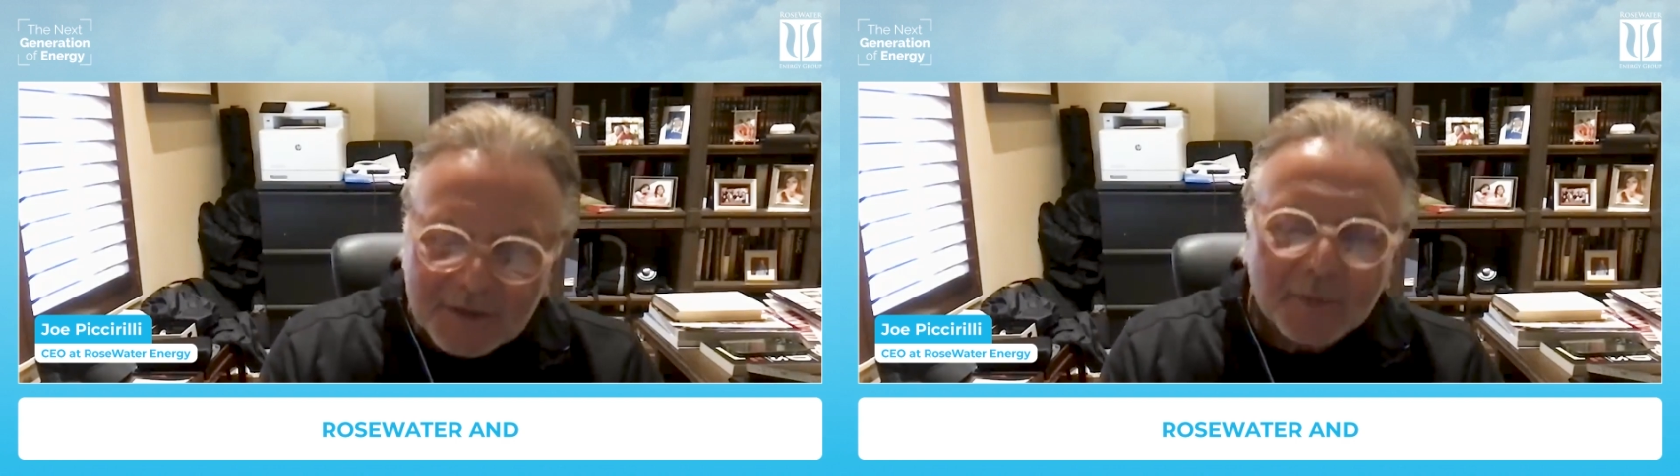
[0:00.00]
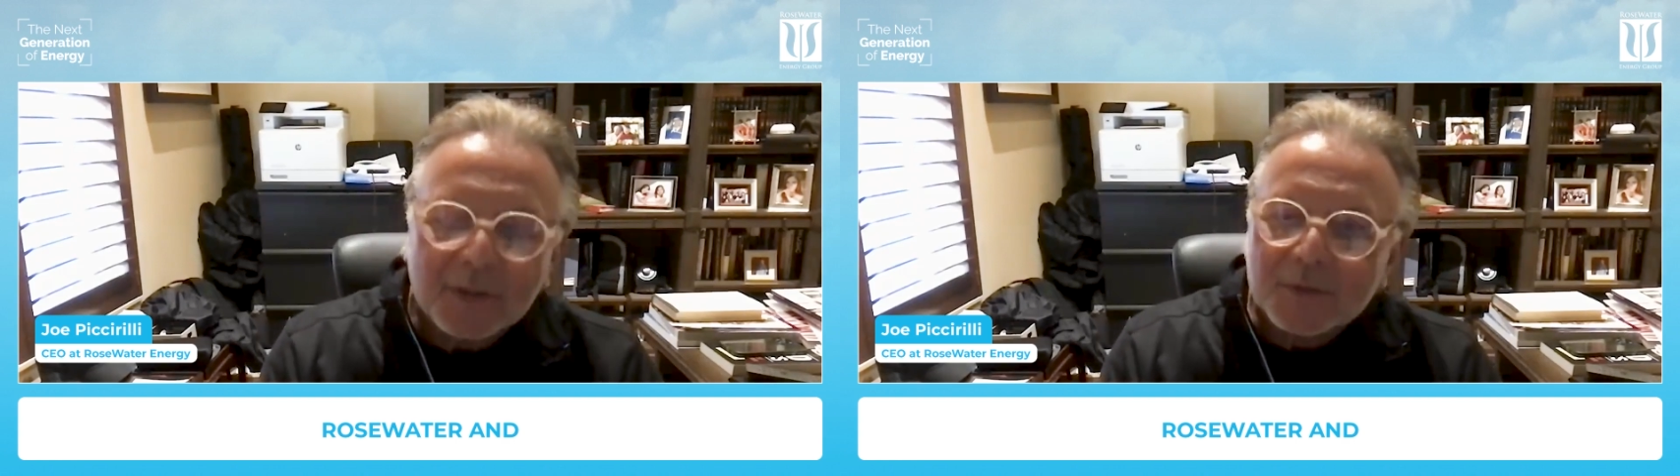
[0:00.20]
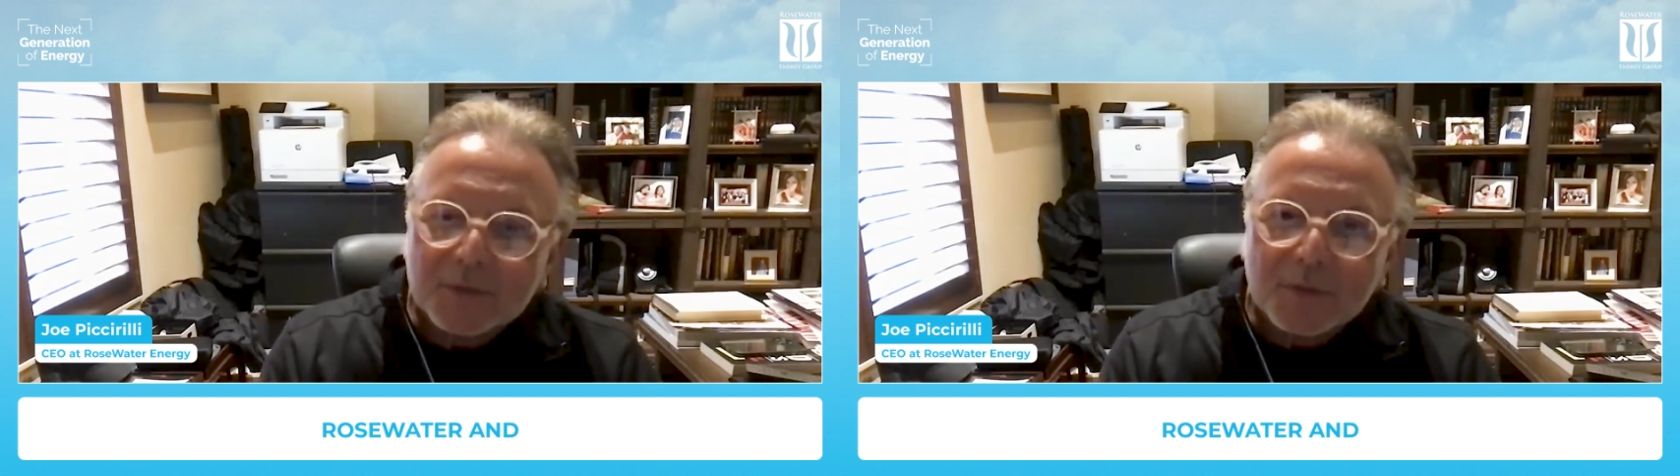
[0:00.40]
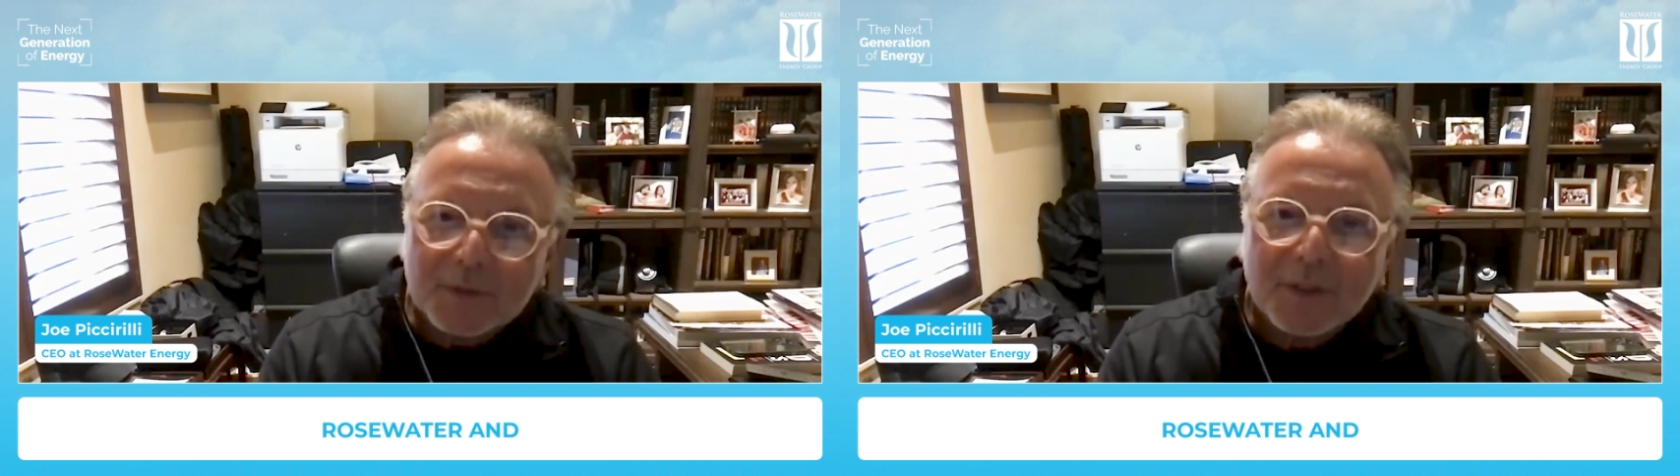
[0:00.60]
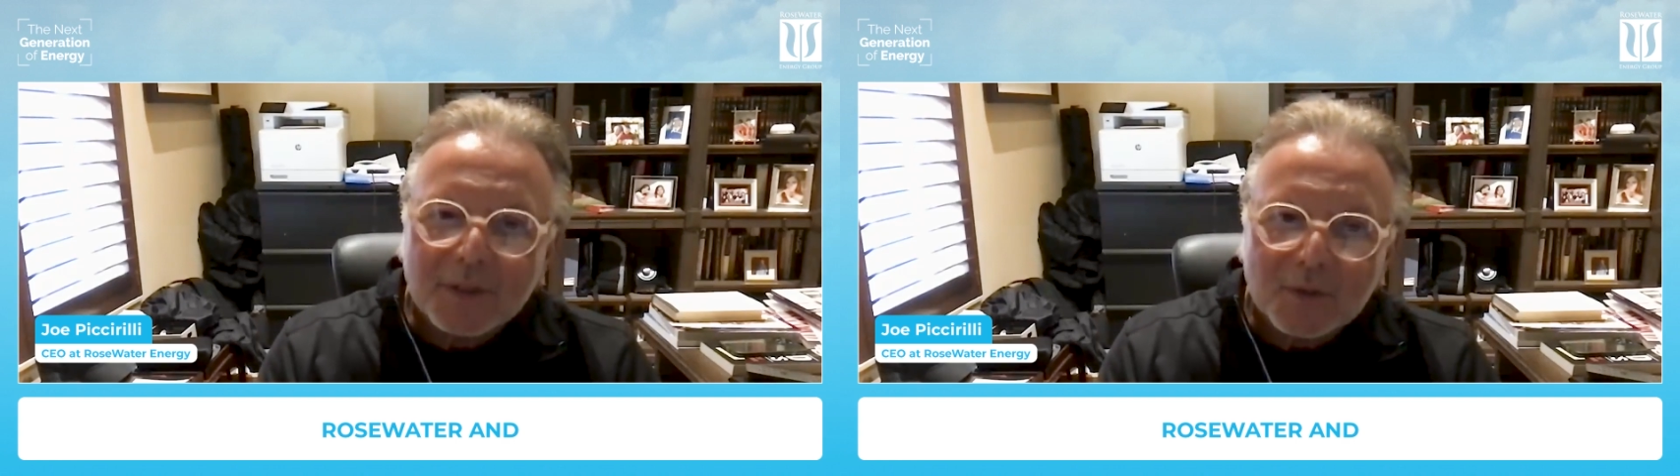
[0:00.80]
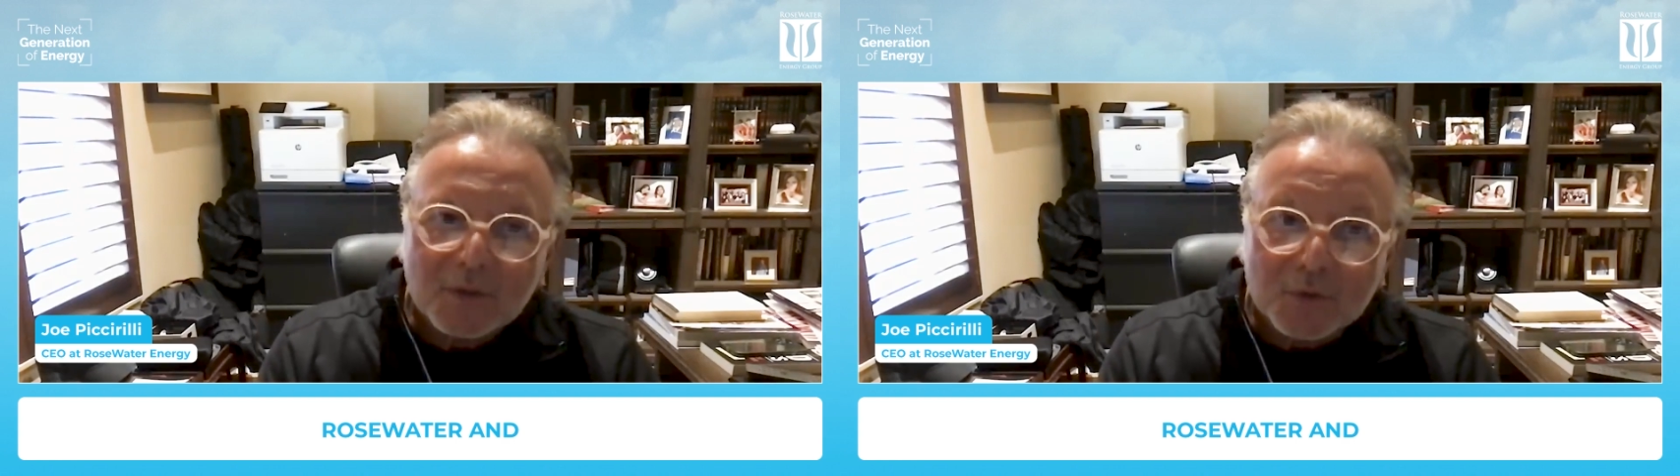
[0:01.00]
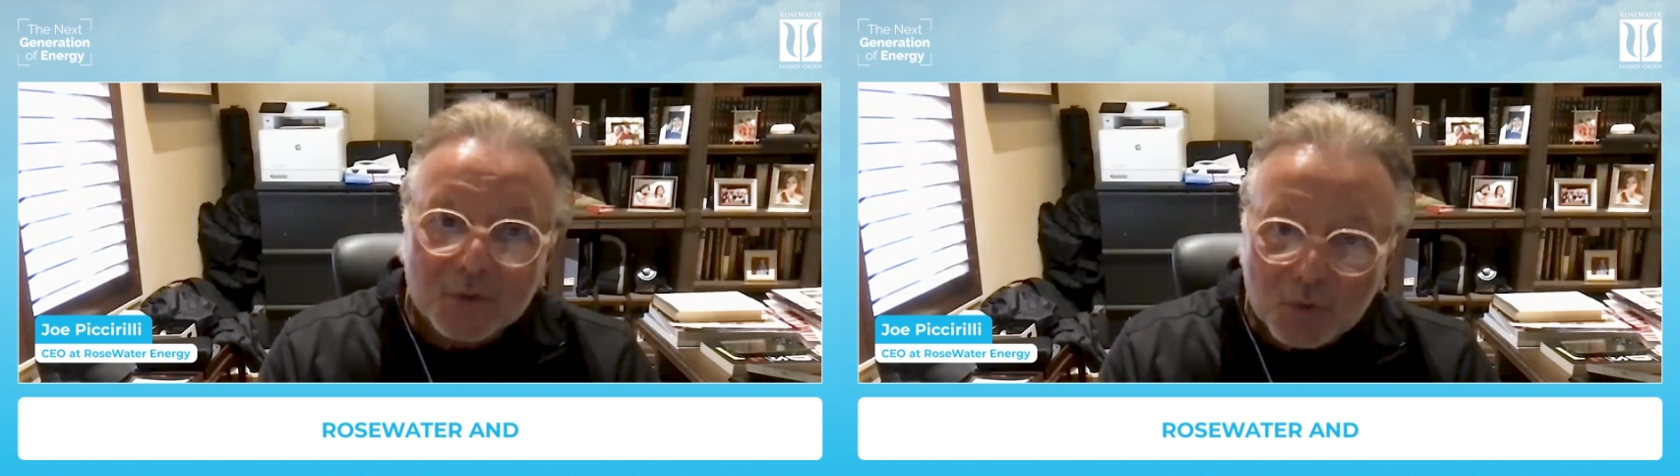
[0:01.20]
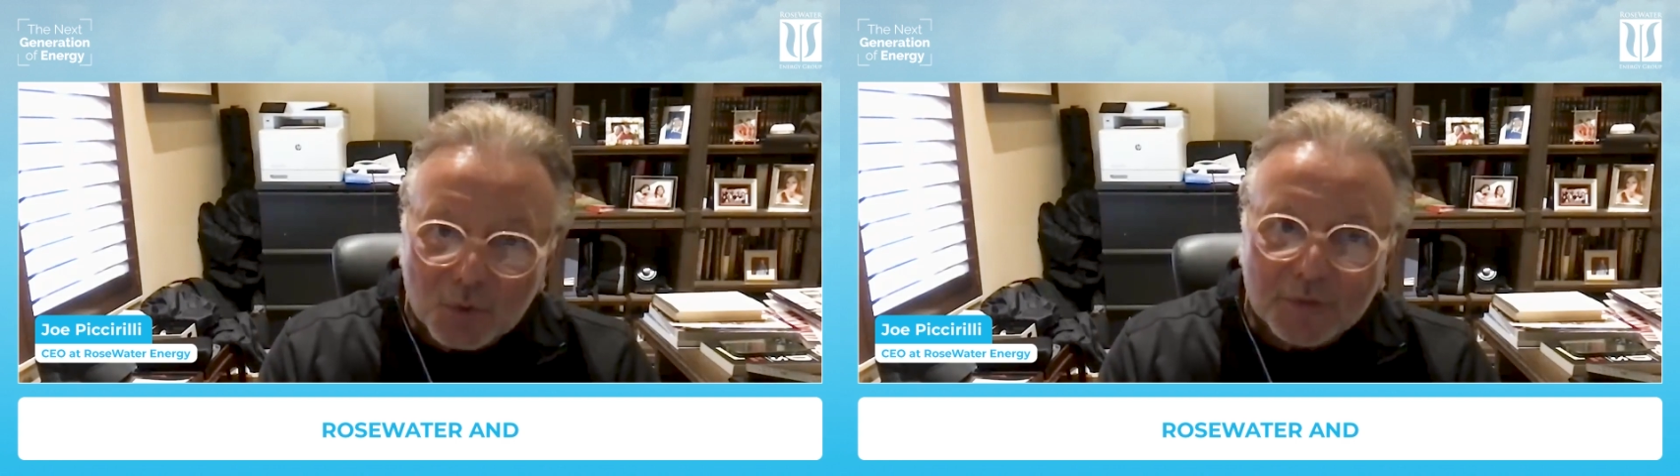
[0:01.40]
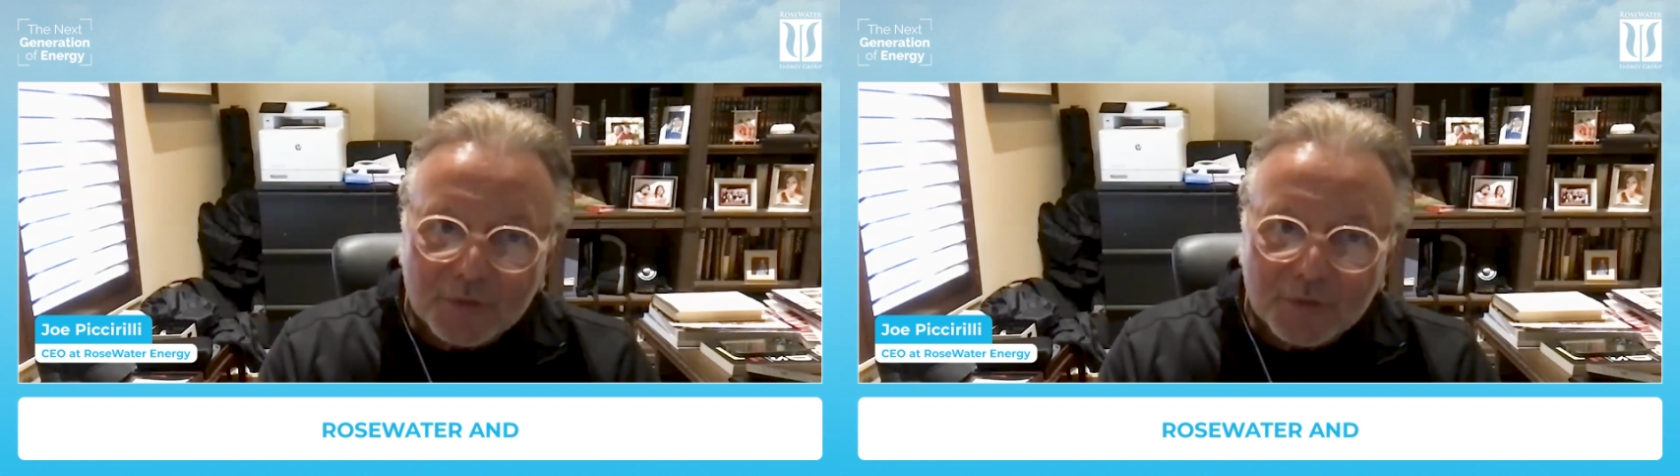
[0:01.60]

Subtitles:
somebody who's really telling you the truth.